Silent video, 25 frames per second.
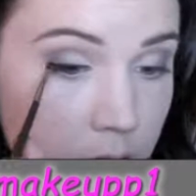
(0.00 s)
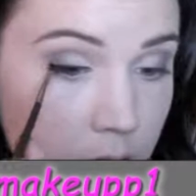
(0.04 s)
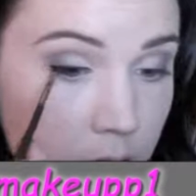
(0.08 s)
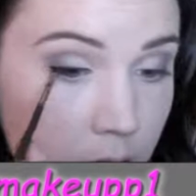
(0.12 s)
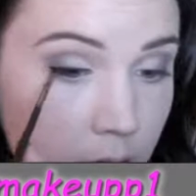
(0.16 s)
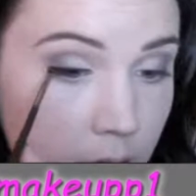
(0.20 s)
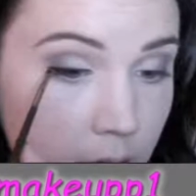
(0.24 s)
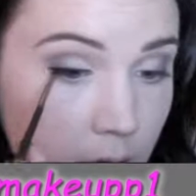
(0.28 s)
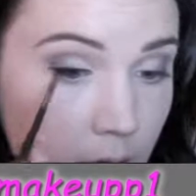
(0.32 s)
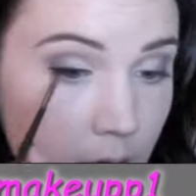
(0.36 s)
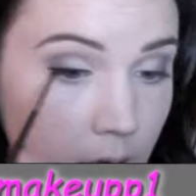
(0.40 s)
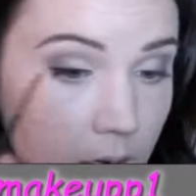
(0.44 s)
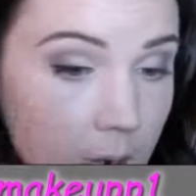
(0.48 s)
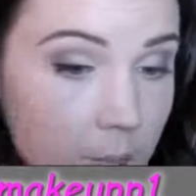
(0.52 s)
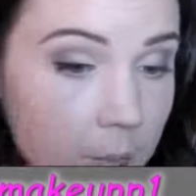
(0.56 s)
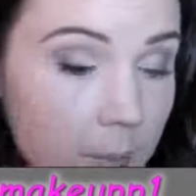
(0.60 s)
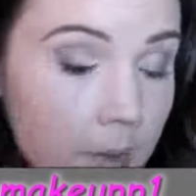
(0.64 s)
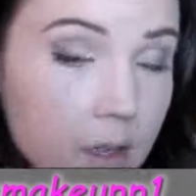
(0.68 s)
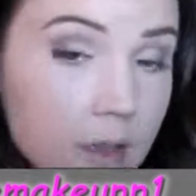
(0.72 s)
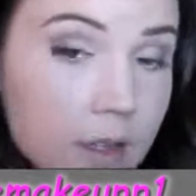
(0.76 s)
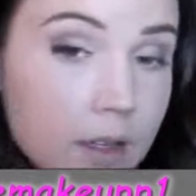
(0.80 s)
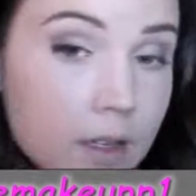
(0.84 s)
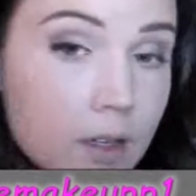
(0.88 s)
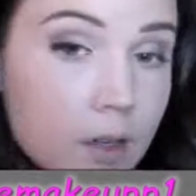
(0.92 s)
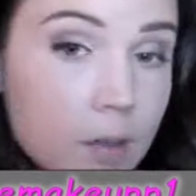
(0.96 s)
So flare it
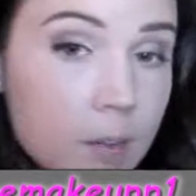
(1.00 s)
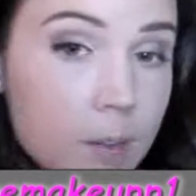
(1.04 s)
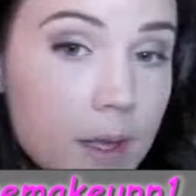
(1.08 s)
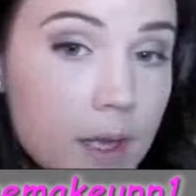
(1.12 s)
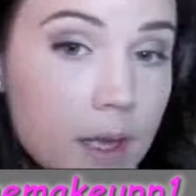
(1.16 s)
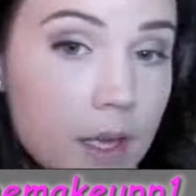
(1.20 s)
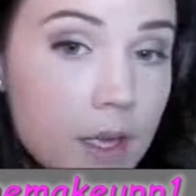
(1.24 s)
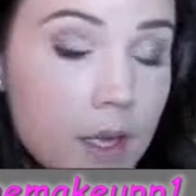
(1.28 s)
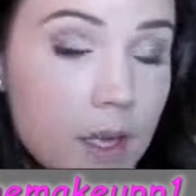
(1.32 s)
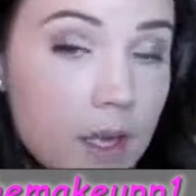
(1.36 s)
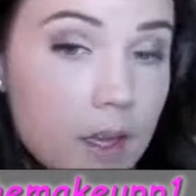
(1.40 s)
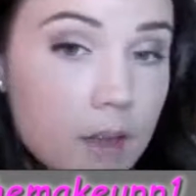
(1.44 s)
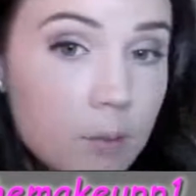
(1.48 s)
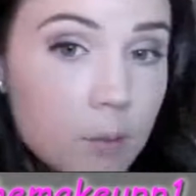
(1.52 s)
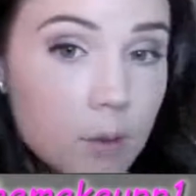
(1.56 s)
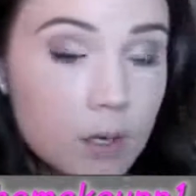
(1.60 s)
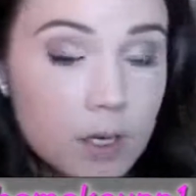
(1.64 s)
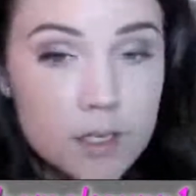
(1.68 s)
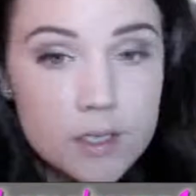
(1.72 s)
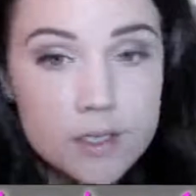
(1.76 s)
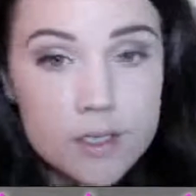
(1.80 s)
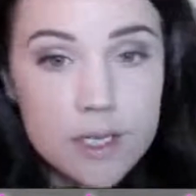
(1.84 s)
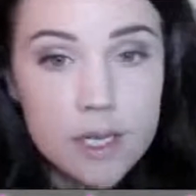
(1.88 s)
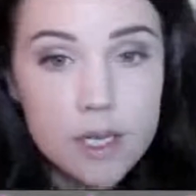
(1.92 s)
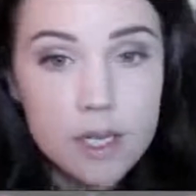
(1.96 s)
up a little bit, and
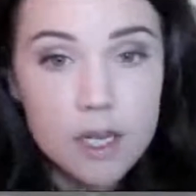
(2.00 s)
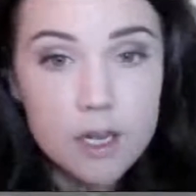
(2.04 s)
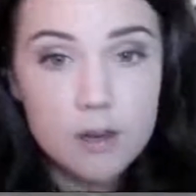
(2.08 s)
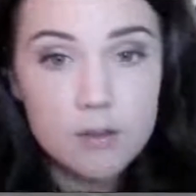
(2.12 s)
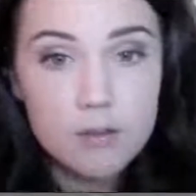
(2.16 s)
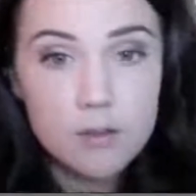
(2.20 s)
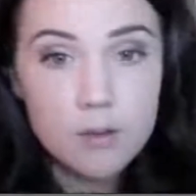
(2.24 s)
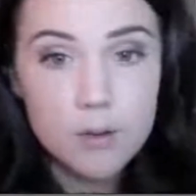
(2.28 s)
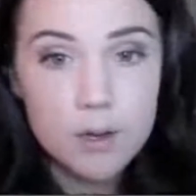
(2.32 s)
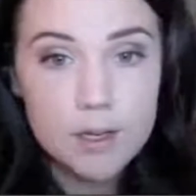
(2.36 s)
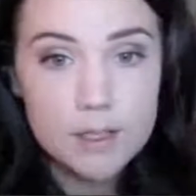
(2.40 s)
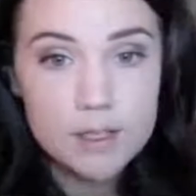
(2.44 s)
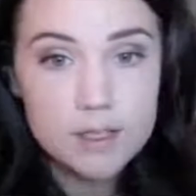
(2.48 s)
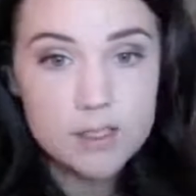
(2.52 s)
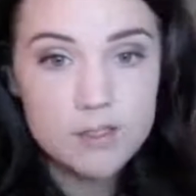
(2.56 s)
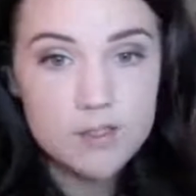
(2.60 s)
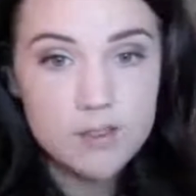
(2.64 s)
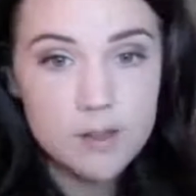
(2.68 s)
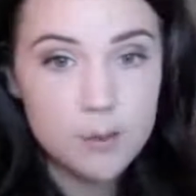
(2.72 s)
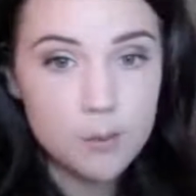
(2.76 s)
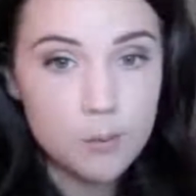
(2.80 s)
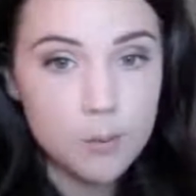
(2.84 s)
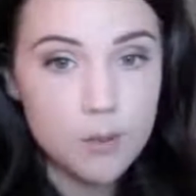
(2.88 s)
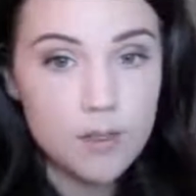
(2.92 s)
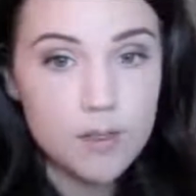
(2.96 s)
we're going to take care of the rest
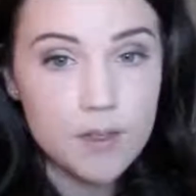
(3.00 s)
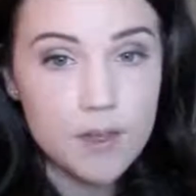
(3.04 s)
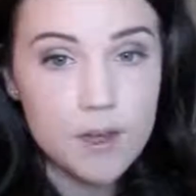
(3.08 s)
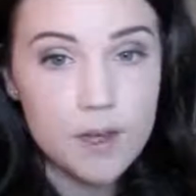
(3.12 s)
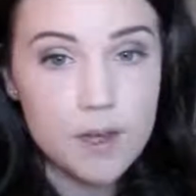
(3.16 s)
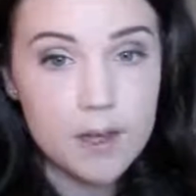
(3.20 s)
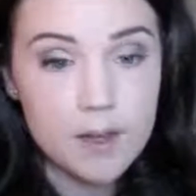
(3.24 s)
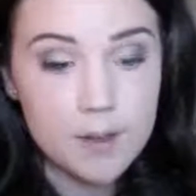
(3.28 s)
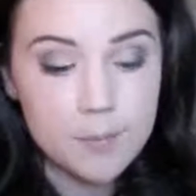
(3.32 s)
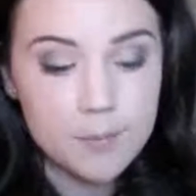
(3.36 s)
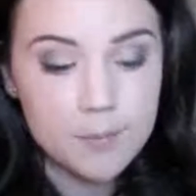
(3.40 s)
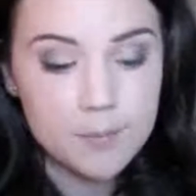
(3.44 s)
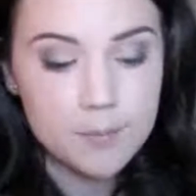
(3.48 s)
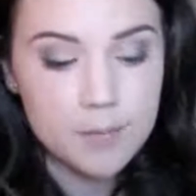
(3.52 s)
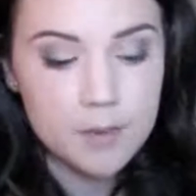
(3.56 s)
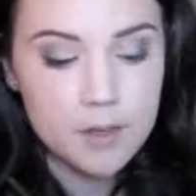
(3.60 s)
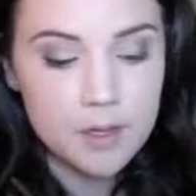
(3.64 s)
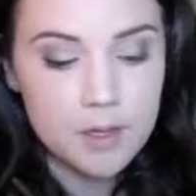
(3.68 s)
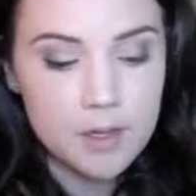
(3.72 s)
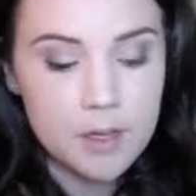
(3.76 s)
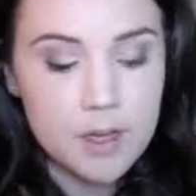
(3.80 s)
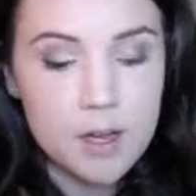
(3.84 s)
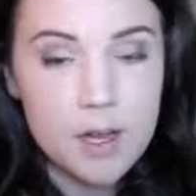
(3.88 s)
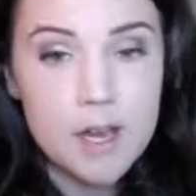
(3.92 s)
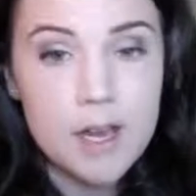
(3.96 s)
of it with
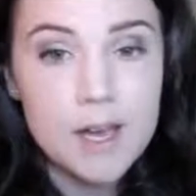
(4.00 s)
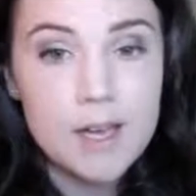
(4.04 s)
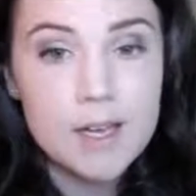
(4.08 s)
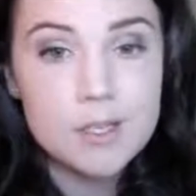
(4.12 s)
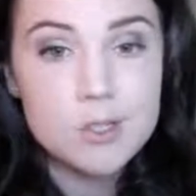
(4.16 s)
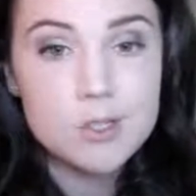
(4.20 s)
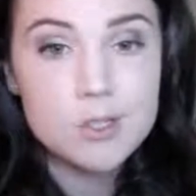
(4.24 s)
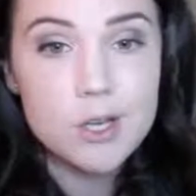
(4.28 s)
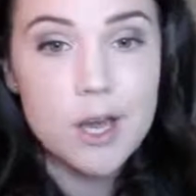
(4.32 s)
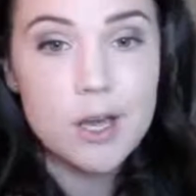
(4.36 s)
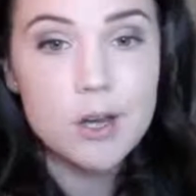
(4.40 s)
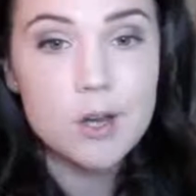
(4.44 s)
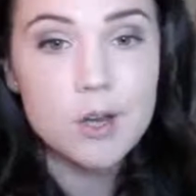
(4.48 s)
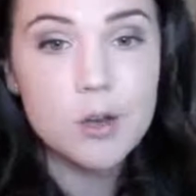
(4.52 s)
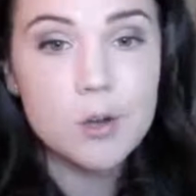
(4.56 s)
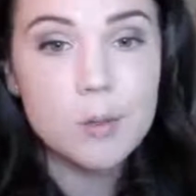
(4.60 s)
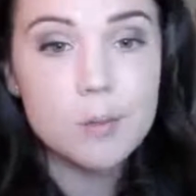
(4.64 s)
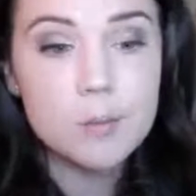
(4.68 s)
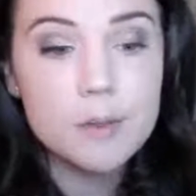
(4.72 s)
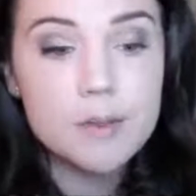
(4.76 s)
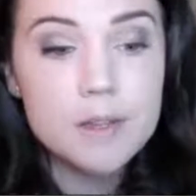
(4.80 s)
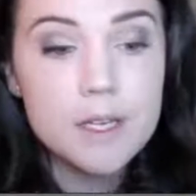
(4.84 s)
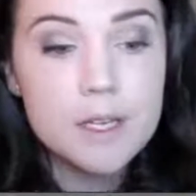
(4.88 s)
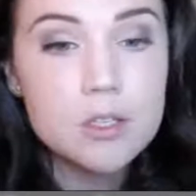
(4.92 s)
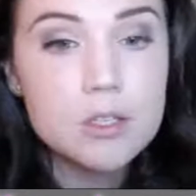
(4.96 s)

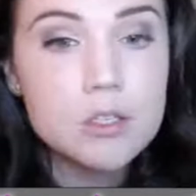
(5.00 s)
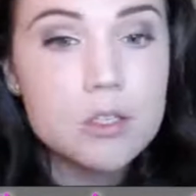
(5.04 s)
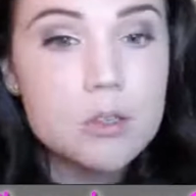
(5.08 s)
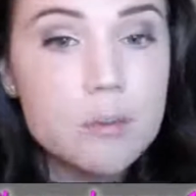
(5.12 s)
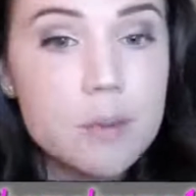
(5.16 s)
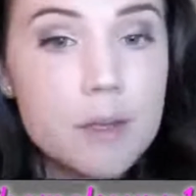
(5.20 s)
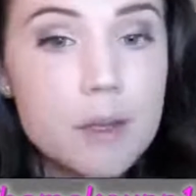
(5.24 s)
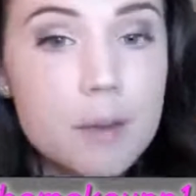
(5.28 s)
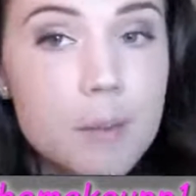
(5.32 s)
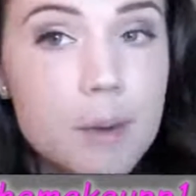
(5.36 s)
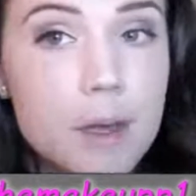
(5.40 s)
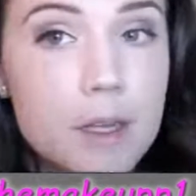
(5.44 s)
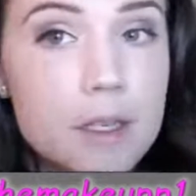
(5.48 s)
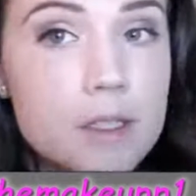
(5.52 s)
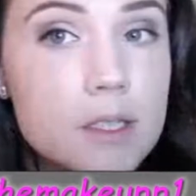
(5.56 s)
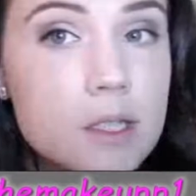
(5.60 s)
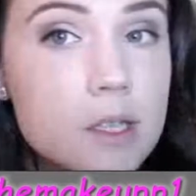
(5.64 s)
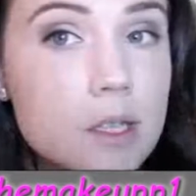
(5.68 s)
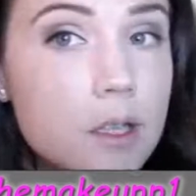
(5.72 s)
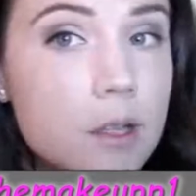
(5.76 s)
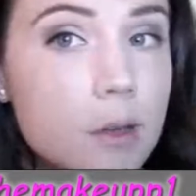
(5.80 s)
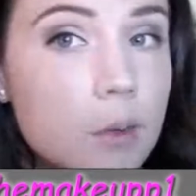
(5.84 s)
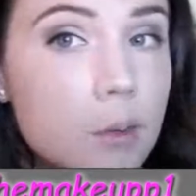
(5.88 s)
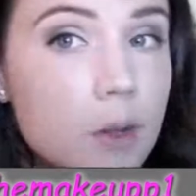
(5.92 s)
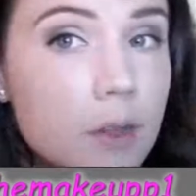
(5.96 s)
eyeshadow, but that should be
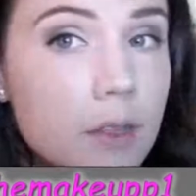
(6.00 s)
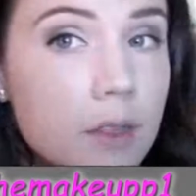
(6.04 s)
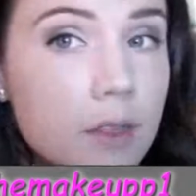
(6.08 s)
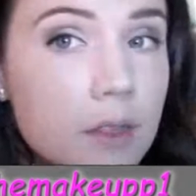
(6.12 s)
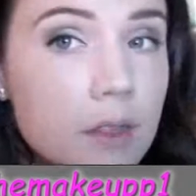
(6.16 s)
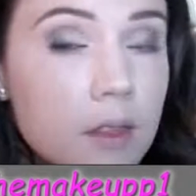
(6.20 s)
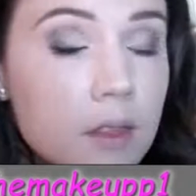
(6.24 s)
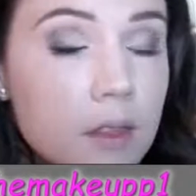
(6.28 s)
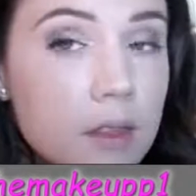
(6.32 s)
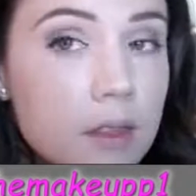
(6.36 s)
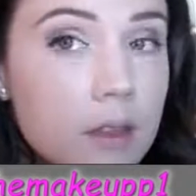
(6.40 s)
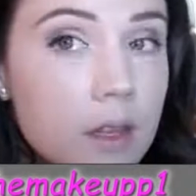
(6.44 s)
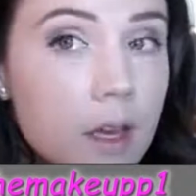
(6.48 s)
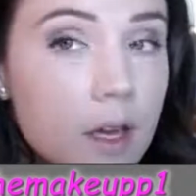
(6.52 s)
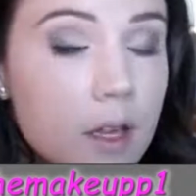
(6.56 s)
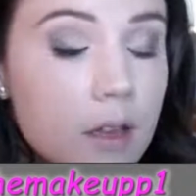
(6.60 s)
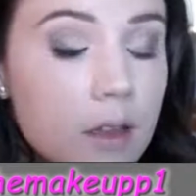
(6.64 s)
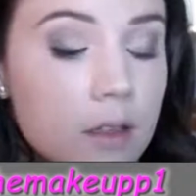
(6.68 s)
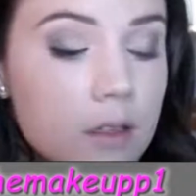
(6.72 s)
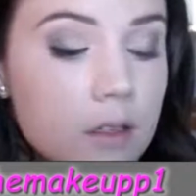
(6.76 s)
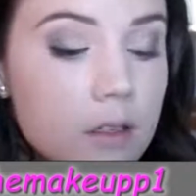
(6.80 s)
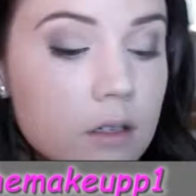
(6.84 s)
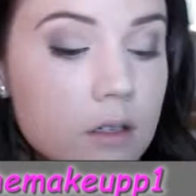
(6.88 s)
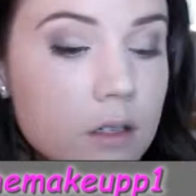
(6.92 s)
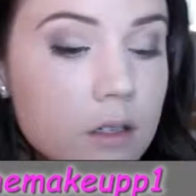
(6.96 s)
basically what the
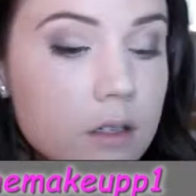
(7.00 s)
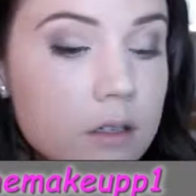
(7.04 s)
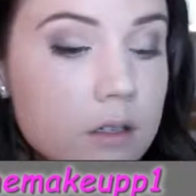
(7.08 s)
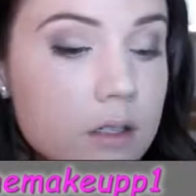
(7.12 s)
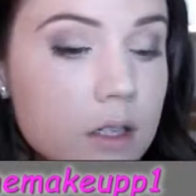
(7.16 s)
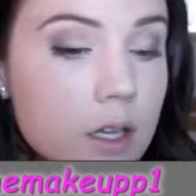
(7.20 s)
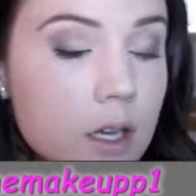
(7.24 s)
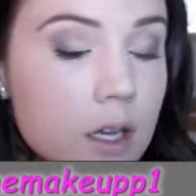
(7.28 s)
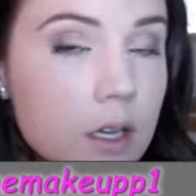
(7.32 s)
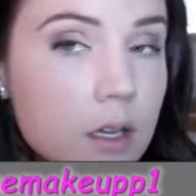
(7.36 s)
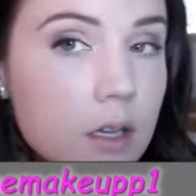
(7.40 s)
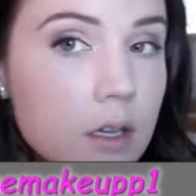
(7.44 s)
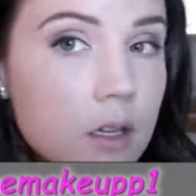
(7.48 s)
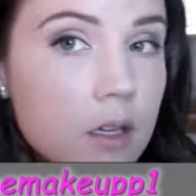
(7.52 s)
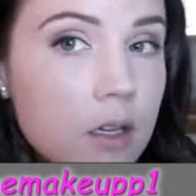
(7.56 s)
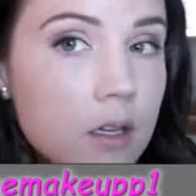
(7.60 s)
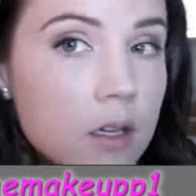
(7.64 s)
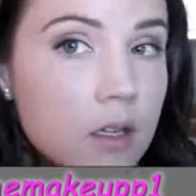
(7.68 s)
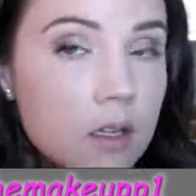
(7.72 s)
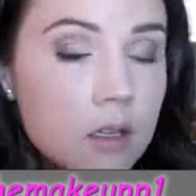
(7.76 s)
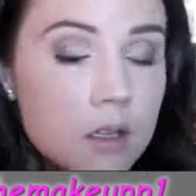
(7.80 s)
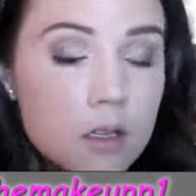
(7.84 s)
eyeliner looks like.